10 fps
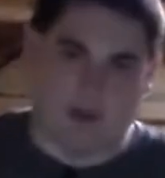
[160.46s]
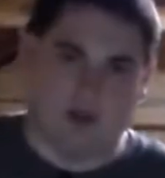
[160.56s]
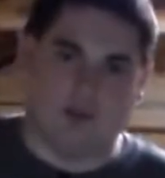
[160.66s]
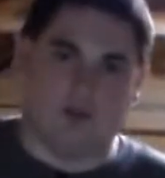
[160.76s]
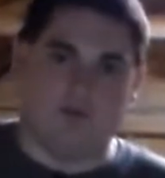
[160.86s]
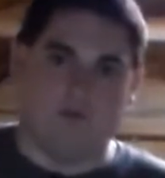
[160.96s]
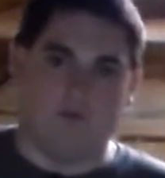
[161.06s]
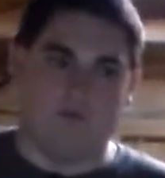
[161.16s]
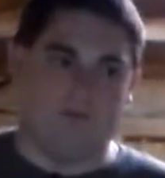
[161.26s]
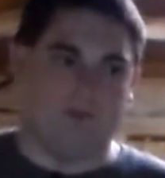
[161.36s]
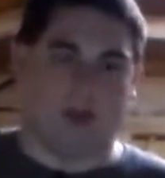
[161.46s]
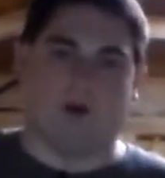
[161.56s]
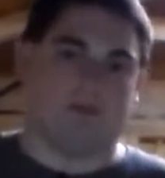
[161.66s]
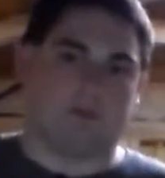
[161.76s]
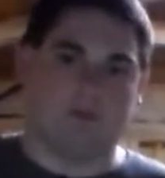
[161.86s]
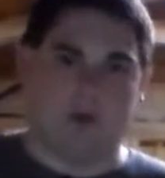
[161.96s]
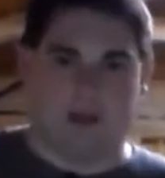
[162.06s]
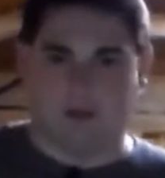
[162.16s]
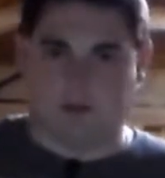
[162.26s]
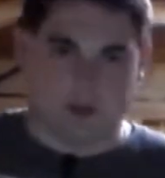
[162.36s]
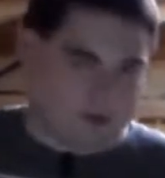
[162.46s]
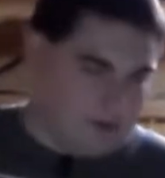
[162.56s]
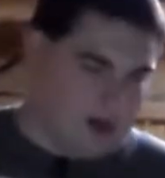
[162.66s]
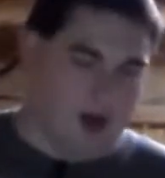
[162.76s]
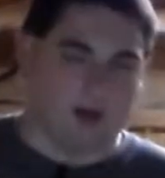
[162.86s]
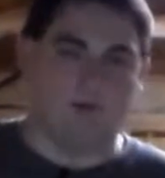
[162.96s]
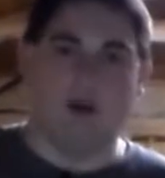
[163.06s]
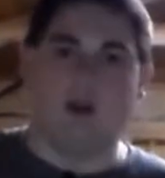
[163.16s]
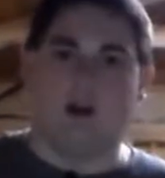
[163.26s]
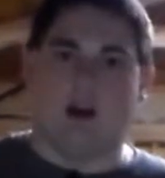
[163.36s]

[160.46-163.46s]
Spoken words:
Rubbermaid totes, bins, whatever you want to call them.